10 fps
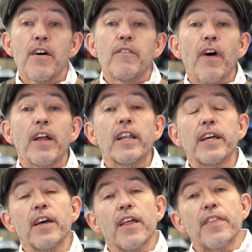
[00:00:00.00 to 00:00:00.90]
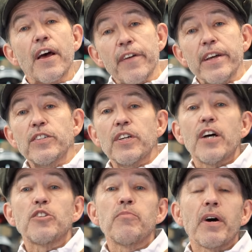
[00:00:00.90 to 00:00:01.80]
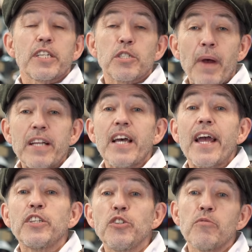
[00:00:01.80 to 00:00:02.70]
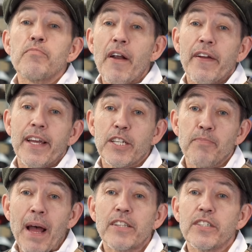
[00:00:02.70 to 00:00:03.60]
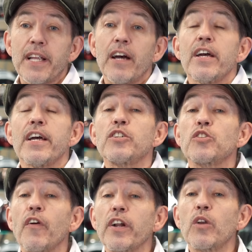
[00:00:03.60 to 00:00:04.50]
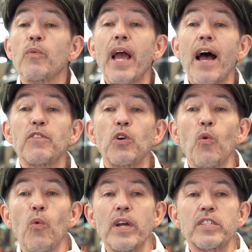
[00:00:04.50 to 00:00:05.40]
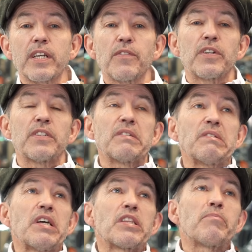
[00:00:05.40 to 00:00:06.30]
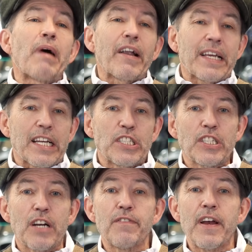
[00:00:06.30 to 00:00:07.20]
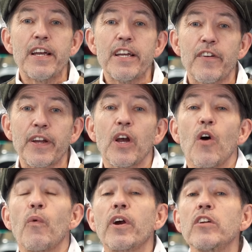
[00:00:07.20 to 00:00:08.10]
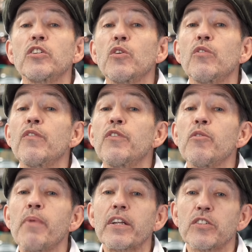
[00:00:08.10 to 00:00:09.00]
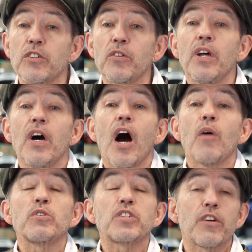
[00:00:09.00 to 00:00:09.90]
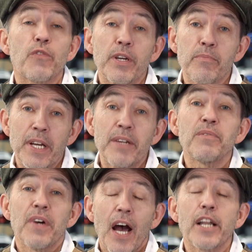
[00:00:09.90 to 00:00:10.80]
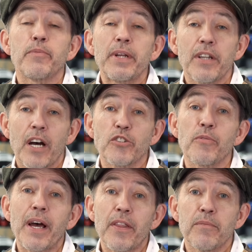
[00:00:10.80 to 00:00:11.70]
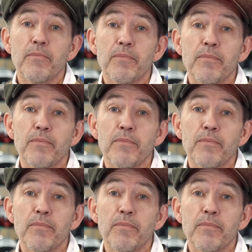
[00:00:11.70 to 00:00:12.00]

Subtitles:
Finally, there is, as you might expect, a new Marrakesh pant. Now, historically, we haven't always given the Marrakesh a fair hearing. We're going to do a review about it soon, and we'll see if we can be a little bit nicer about them.